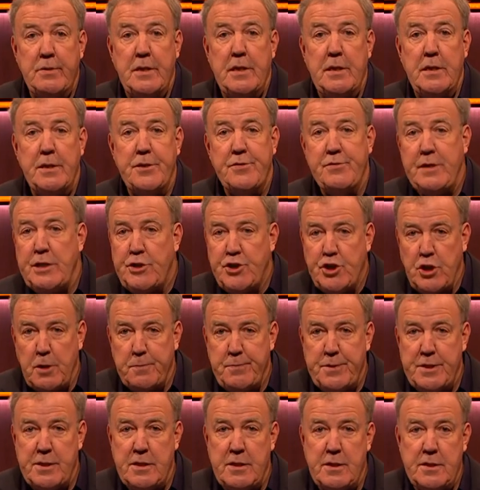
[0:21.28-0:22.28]
were three
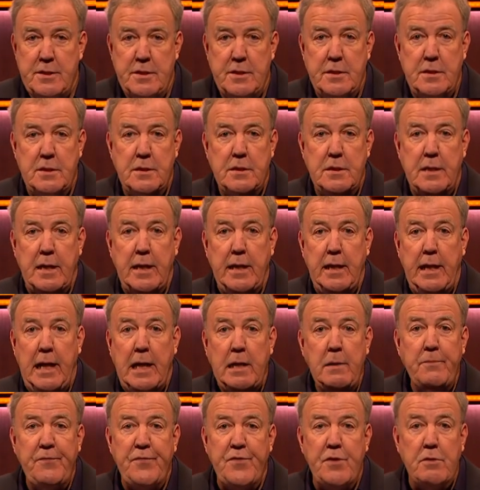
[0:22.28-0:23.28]
shop assistants, a
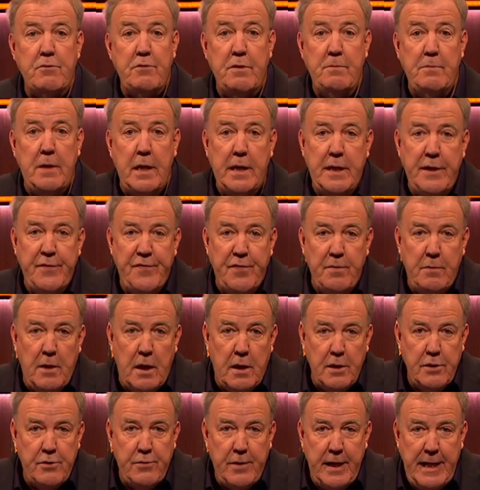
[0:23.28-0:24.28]
helpful reminder from
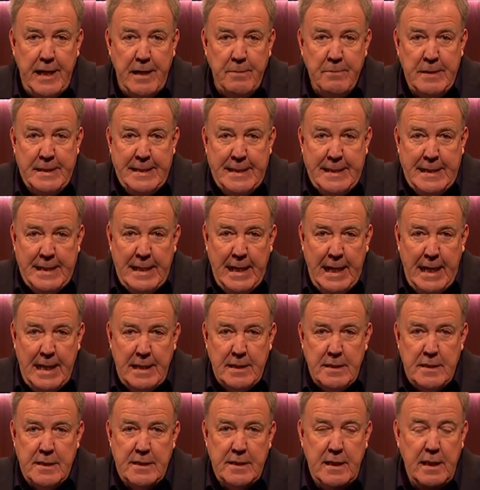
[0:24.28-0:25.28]
Our Graham,
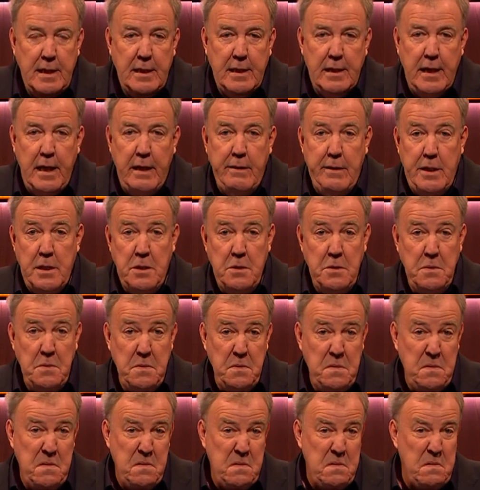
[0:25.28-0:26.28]
and Cilla
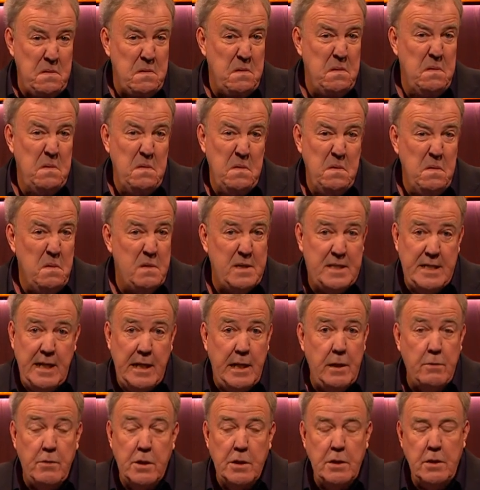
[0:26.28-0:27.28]
going ooh at
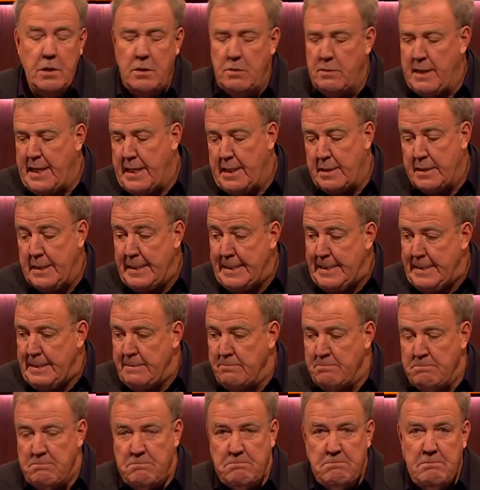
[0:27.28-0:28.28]
anyone who had
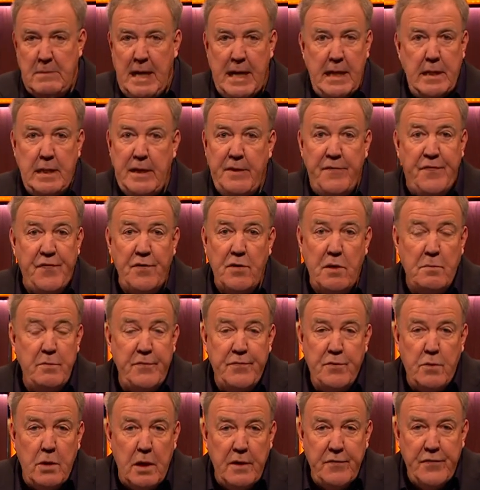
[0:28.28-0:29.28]
any form
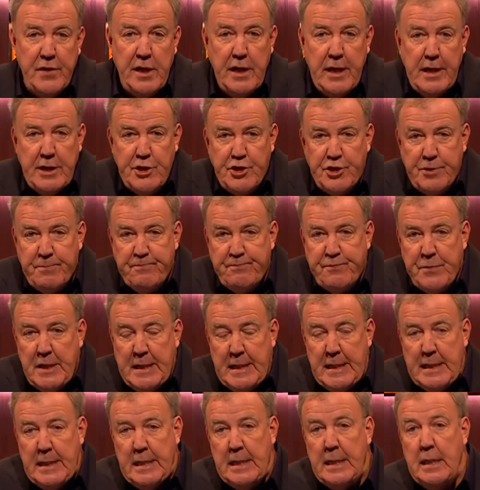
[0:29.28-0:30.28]
of qualification.
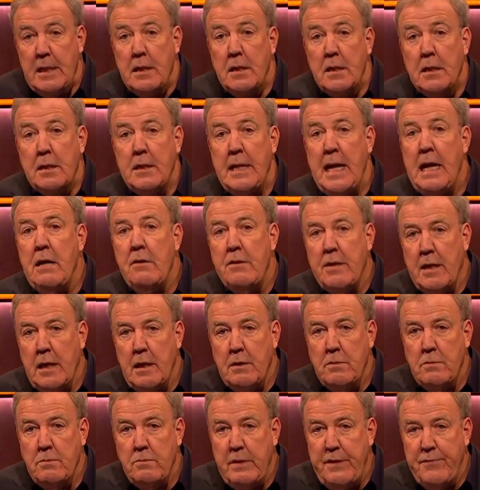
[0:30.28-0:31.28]
now,
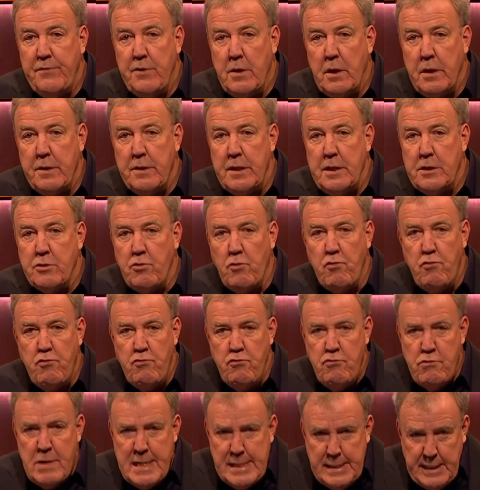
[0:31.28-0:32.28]
though, we've got this
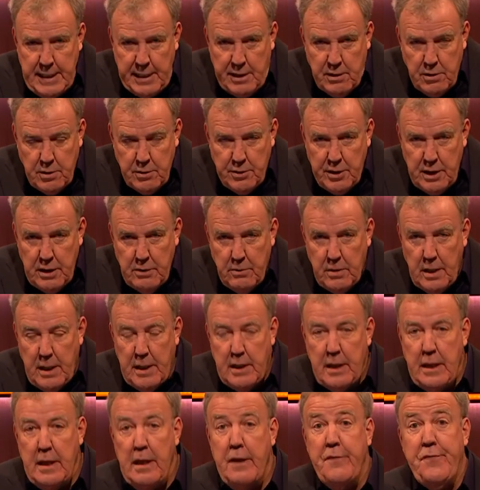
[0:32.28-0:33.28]
radical new
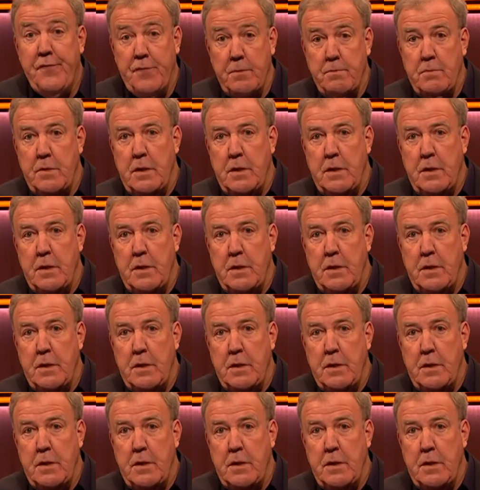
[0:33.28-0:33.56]
idea from